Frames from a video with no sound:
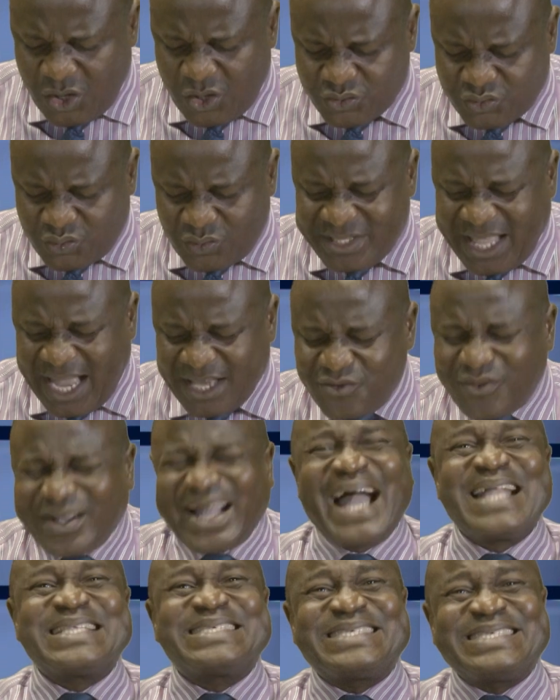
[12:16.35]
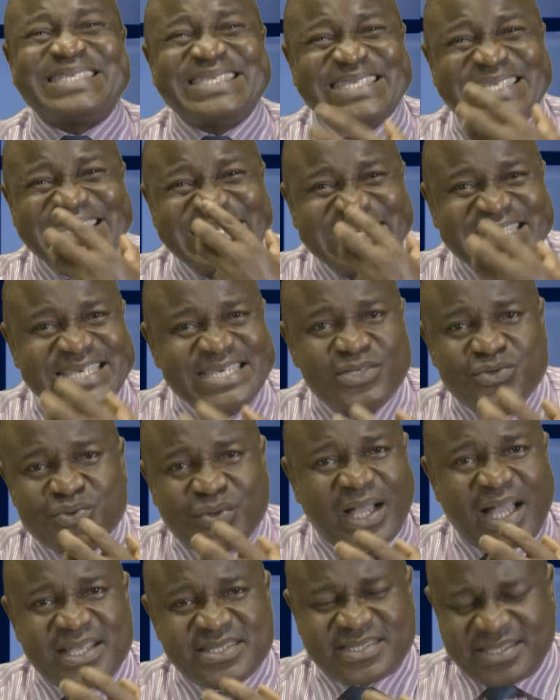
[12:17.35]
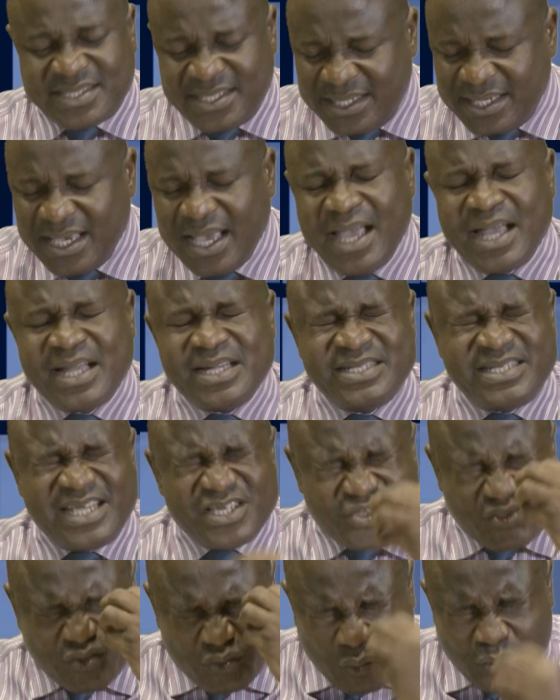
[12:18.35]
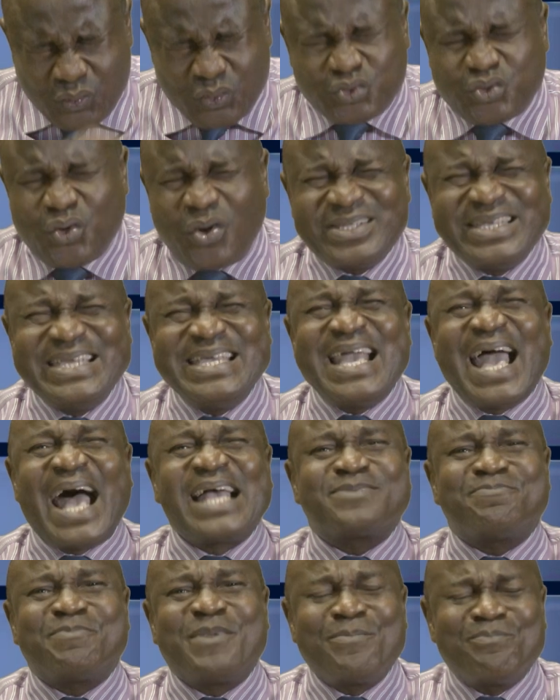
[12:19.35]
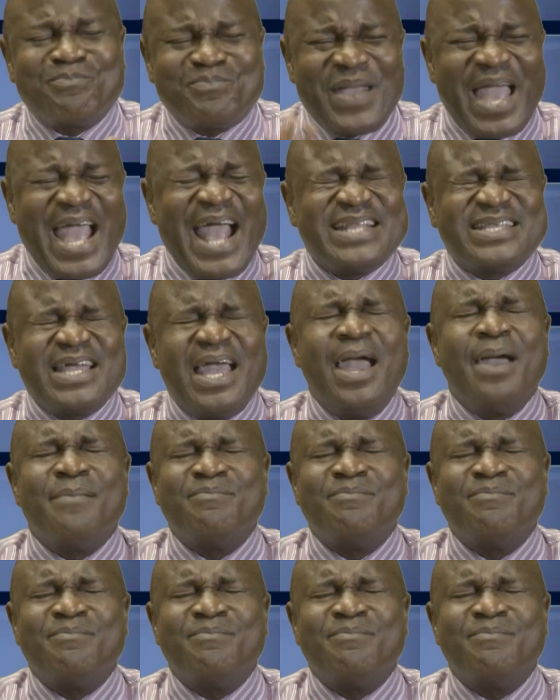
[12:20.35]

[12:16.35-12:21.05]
So that you can see the solution he has prepared